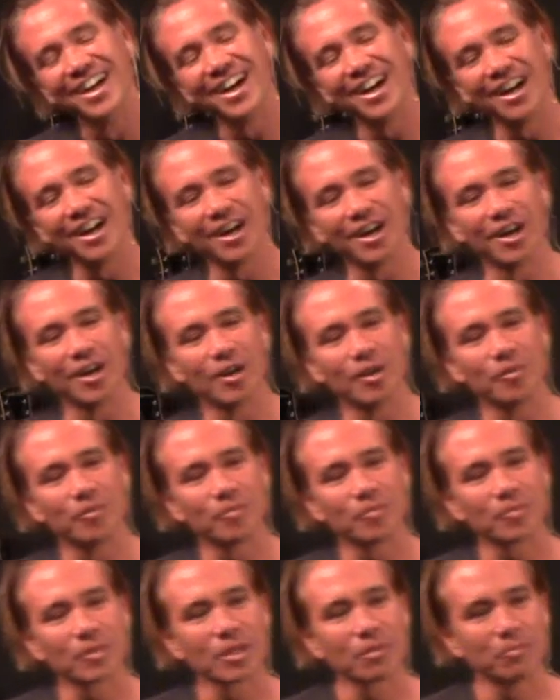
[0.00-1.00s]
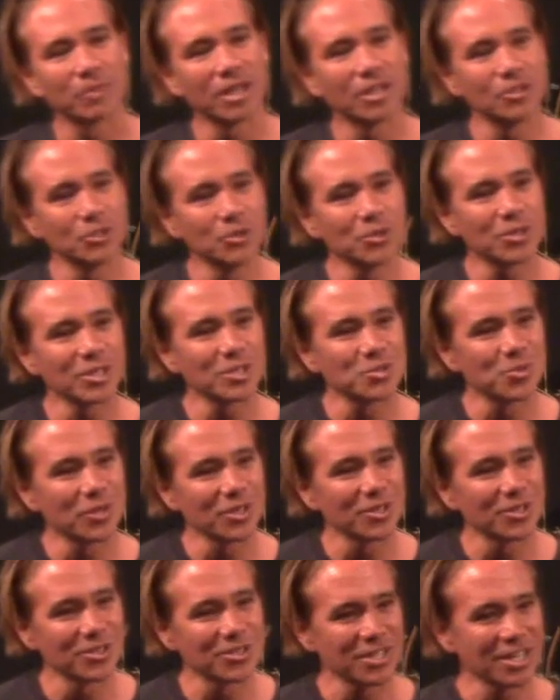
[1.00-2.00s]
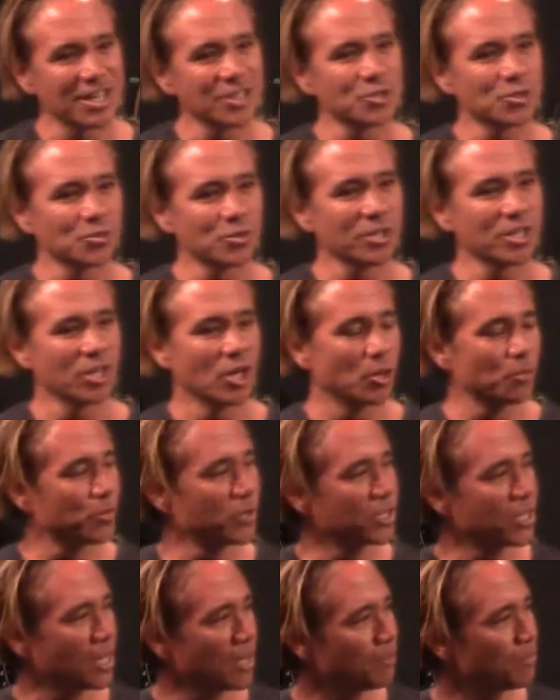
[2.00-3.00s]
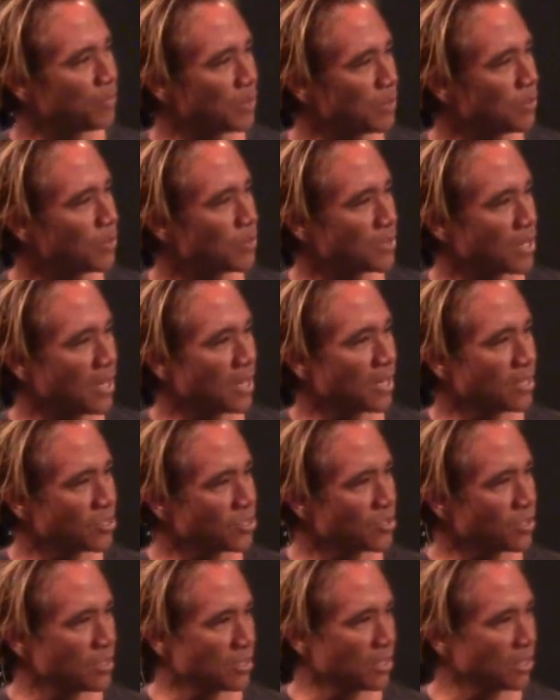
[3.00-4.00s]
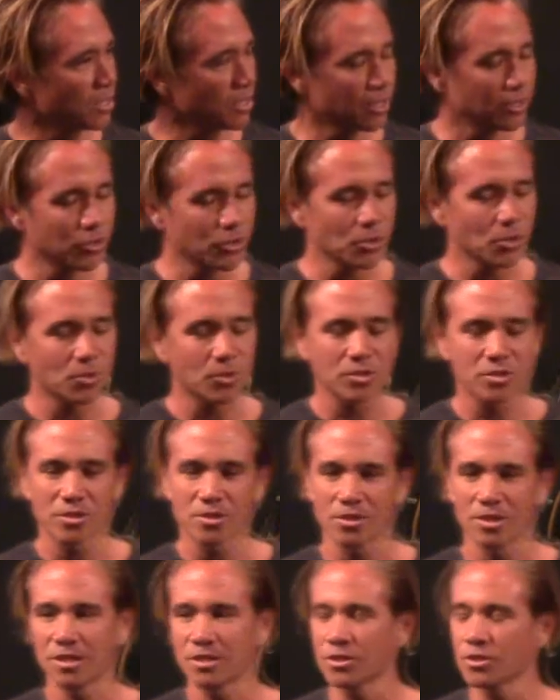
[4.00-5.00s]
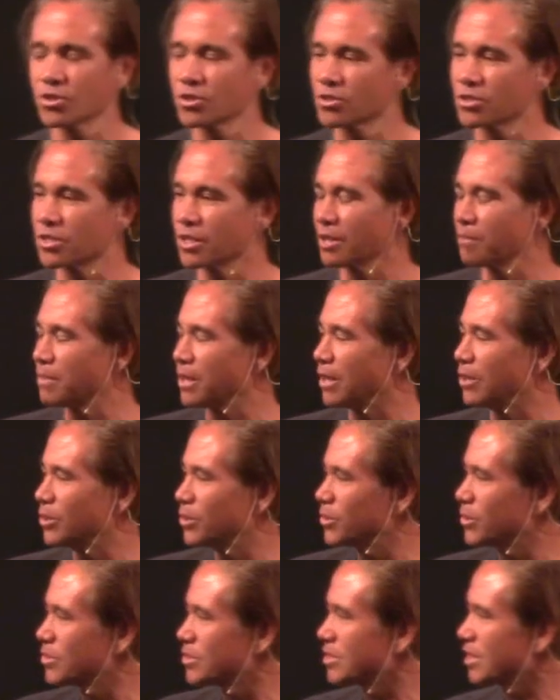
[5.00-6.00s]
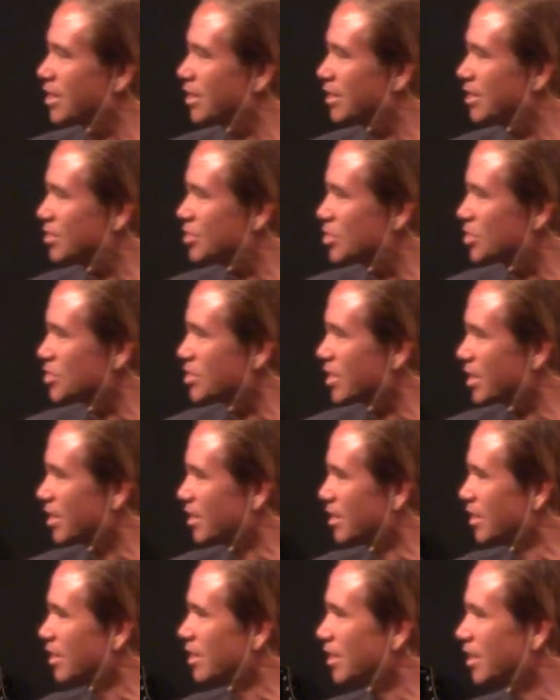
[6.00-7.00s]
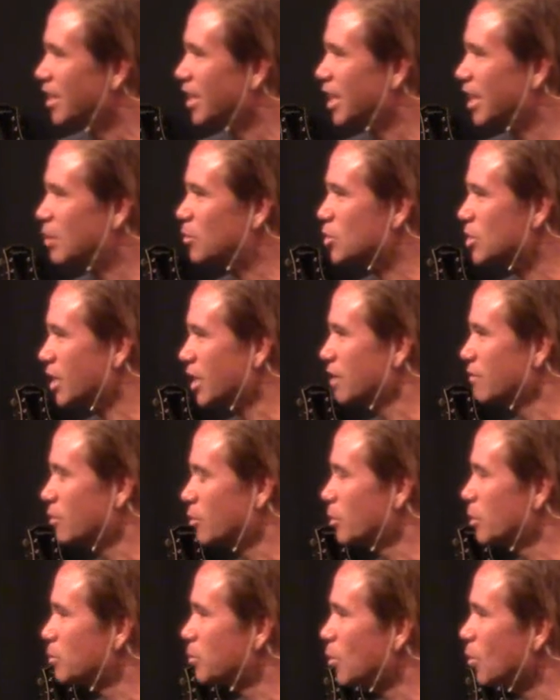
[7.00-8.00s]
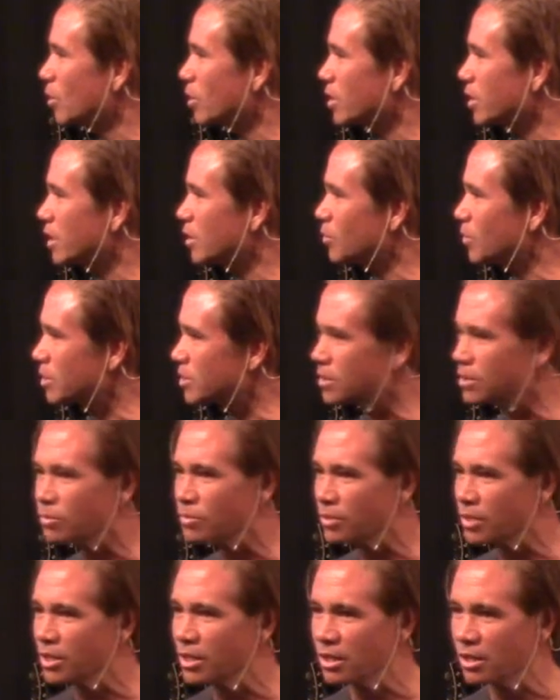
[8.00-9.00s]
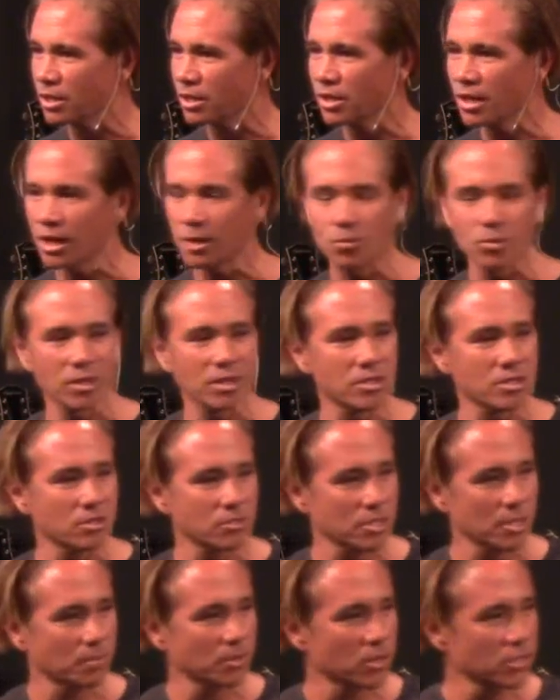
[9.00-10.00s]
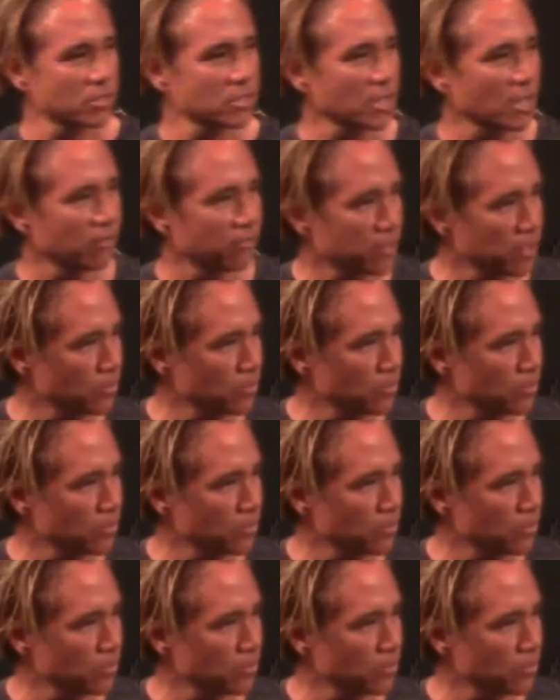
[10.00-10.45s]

Um, but Luke is one of those guys who really opened up people's eyes to, and, and Luke was, is interesting about Luke is that he just kind of, he was kind of a reporter. He wasn't really there an eyewitness of some of the stuff.